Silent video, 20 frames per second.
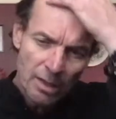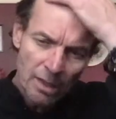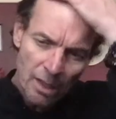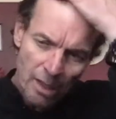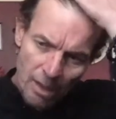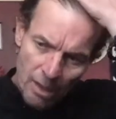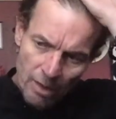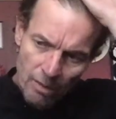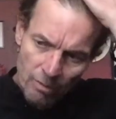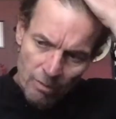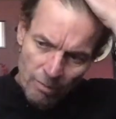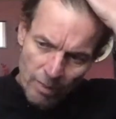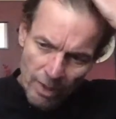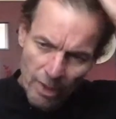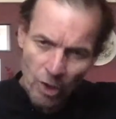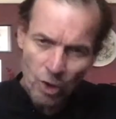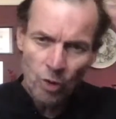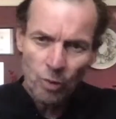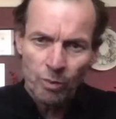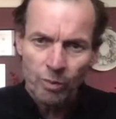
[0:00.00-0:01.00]
Um, I
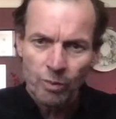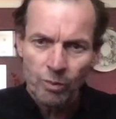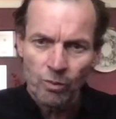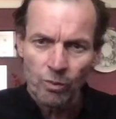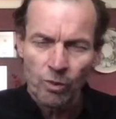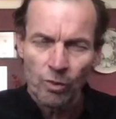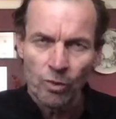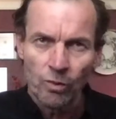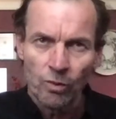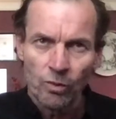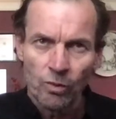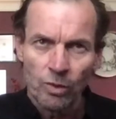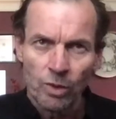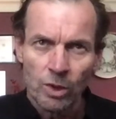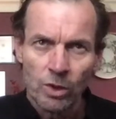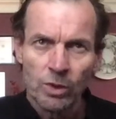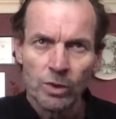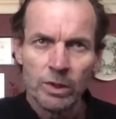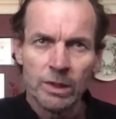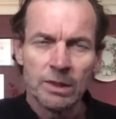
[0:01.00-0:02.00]
hope we're
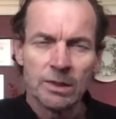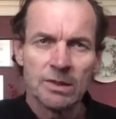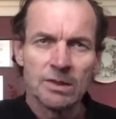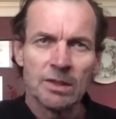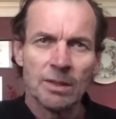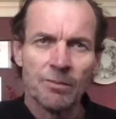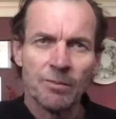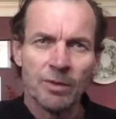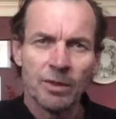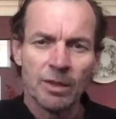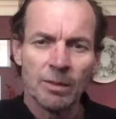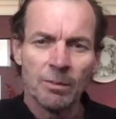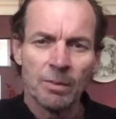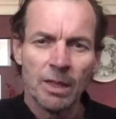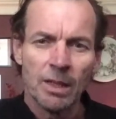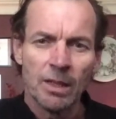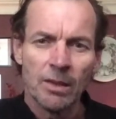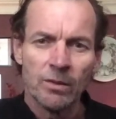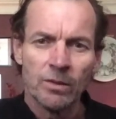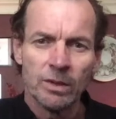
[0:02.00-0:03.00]
learning something
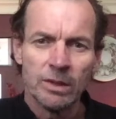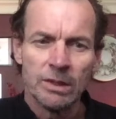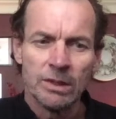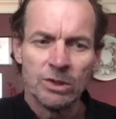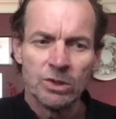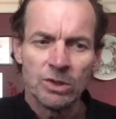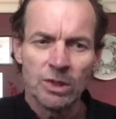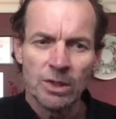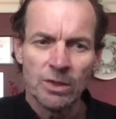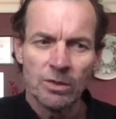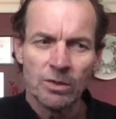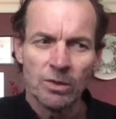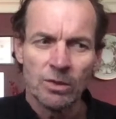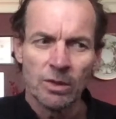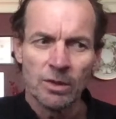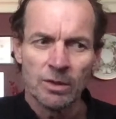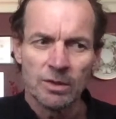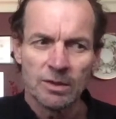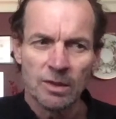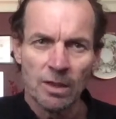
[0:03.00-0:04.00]
about each other and
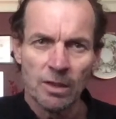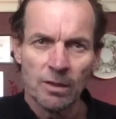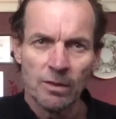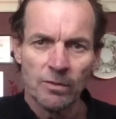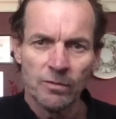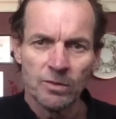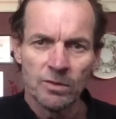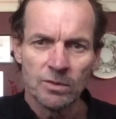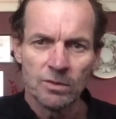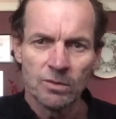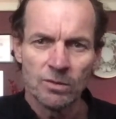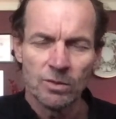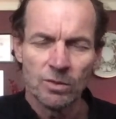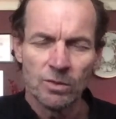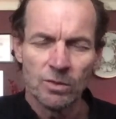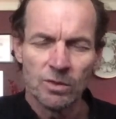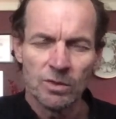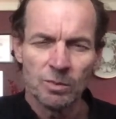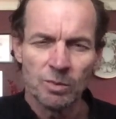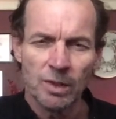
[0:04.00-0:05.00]
ourselves through
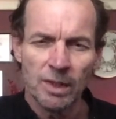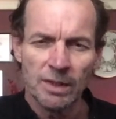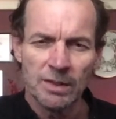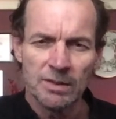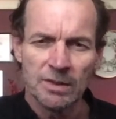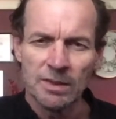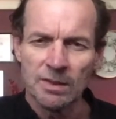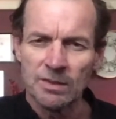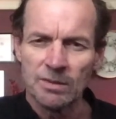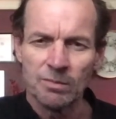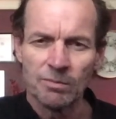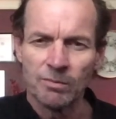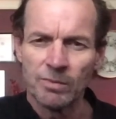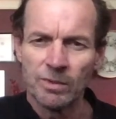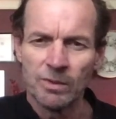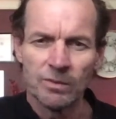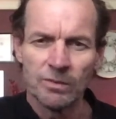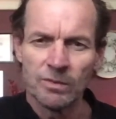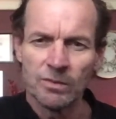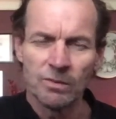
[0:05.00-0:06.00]
this process.
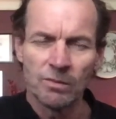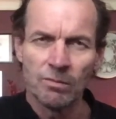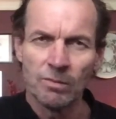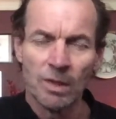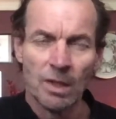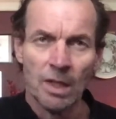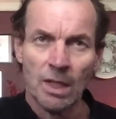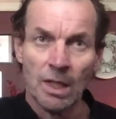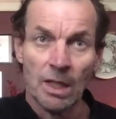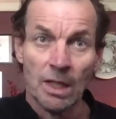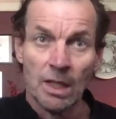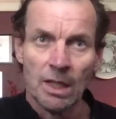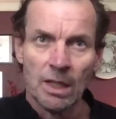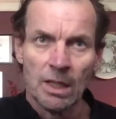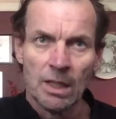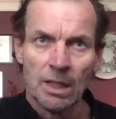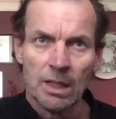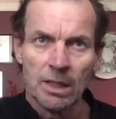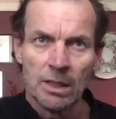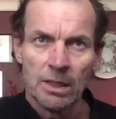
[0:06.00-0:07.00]
There's
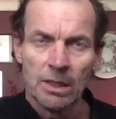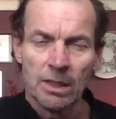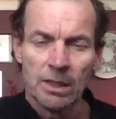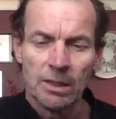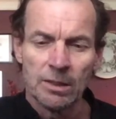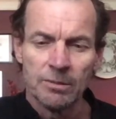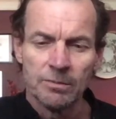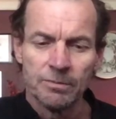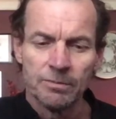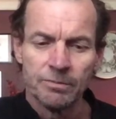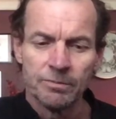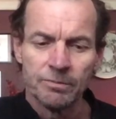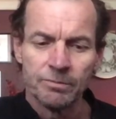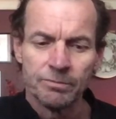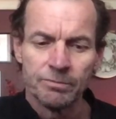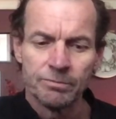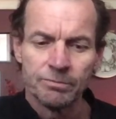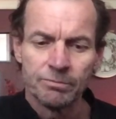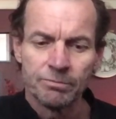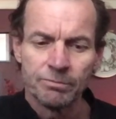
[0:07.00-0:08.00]
um,
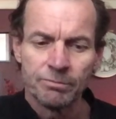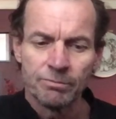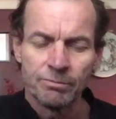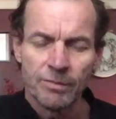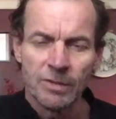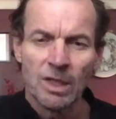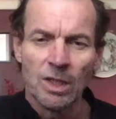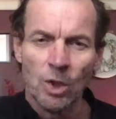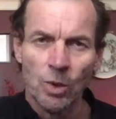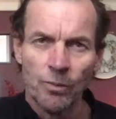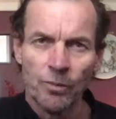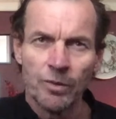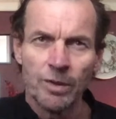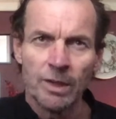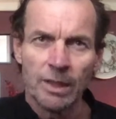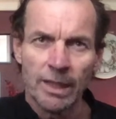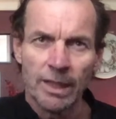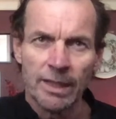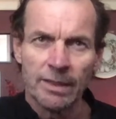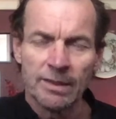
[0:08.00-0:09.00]
hopefully
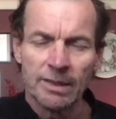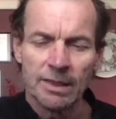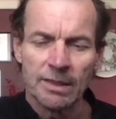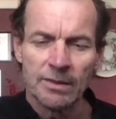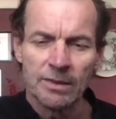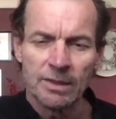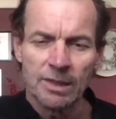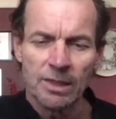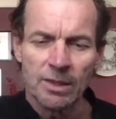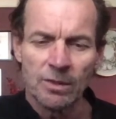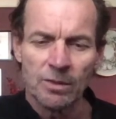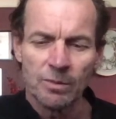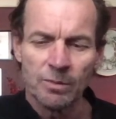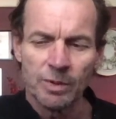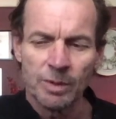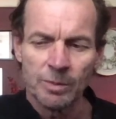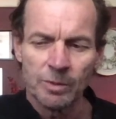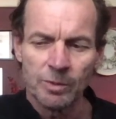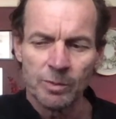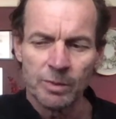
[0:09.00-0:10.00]
light lot the of the tunnel and
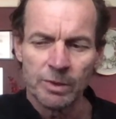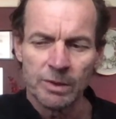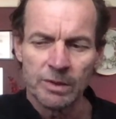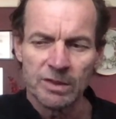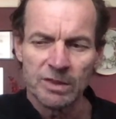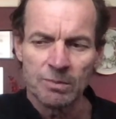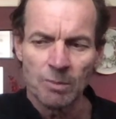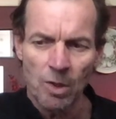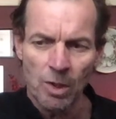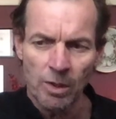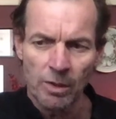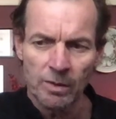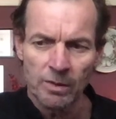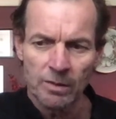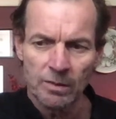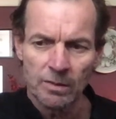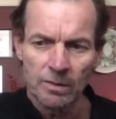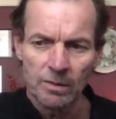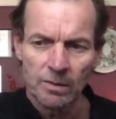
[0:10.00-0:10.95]
people being smart.